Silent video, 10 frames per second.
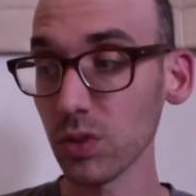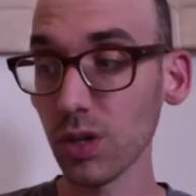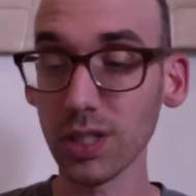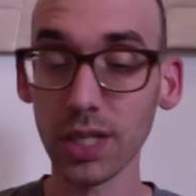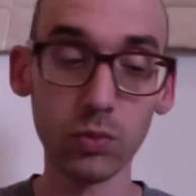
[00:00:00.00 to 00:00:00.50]
So
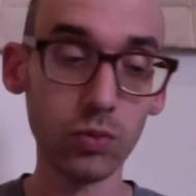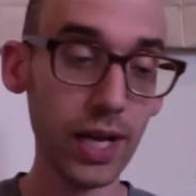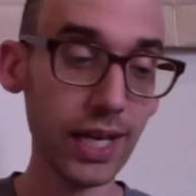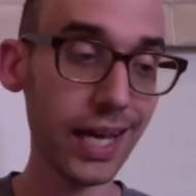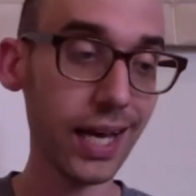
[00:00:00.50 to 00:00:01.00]
I'll like
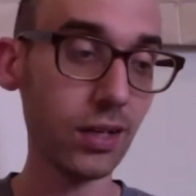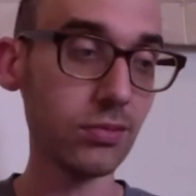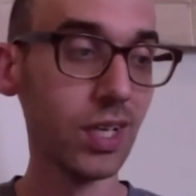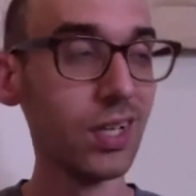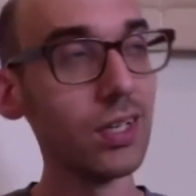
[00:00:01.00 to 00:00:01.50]
write
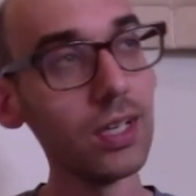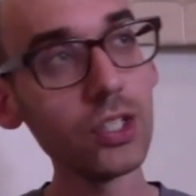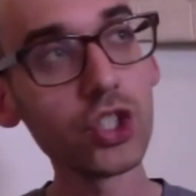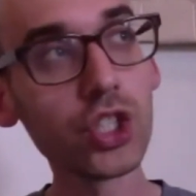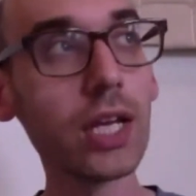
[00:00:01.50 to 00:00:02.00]
out
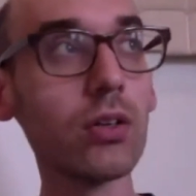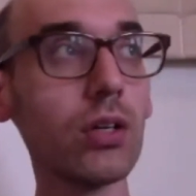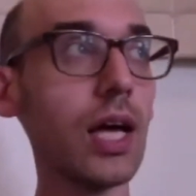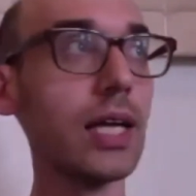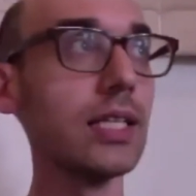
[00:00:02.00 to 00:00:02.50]
a
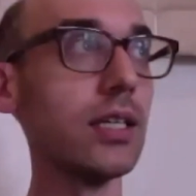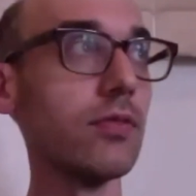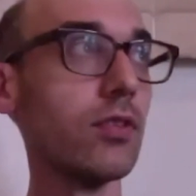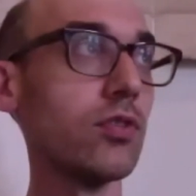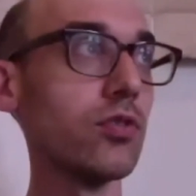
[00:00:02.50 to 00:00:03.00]
general
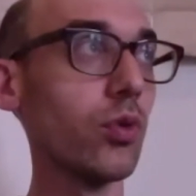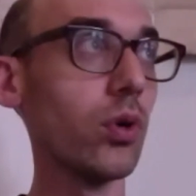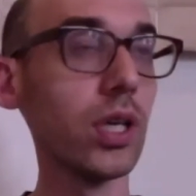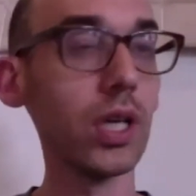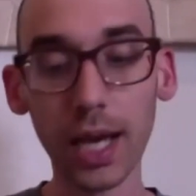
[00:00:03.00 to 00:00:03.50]
idea of the story.